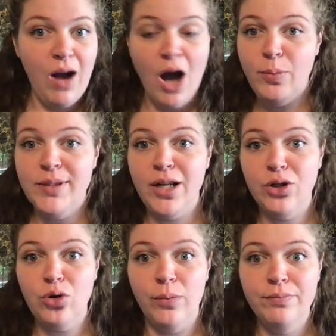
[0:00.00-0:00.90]
100%
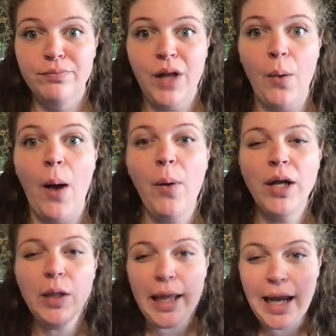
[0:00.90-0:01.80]
control. I, I want
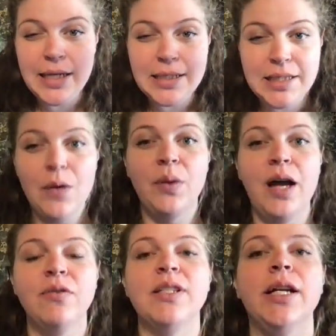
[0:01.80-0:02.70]
you to like kind of sit with
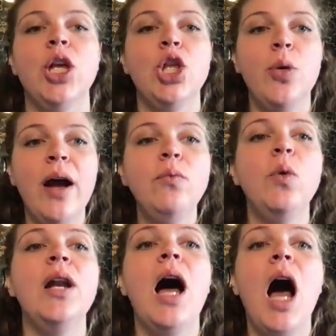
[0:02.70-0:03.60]
that for a second. You have
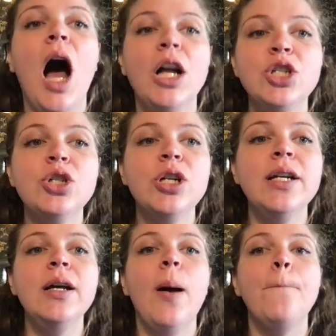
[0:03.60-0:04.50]

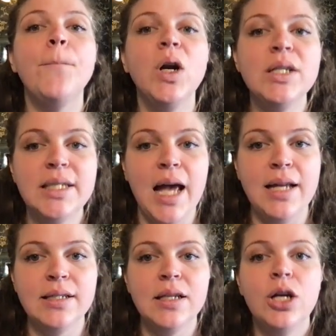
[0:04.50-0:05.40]
100%
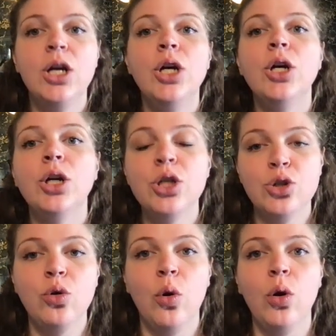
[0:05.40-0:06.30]

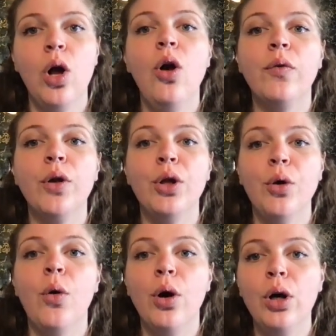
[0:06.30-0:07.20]
control over
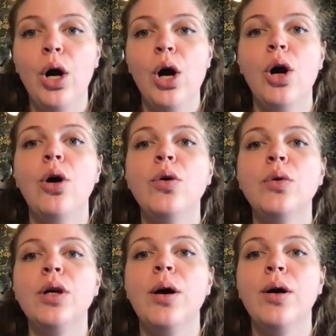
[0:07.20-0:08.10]
your
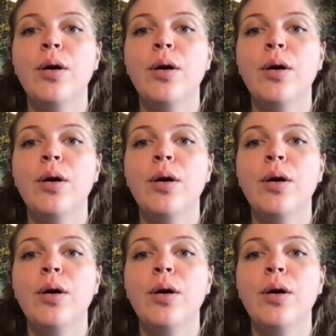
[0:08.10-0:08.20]
own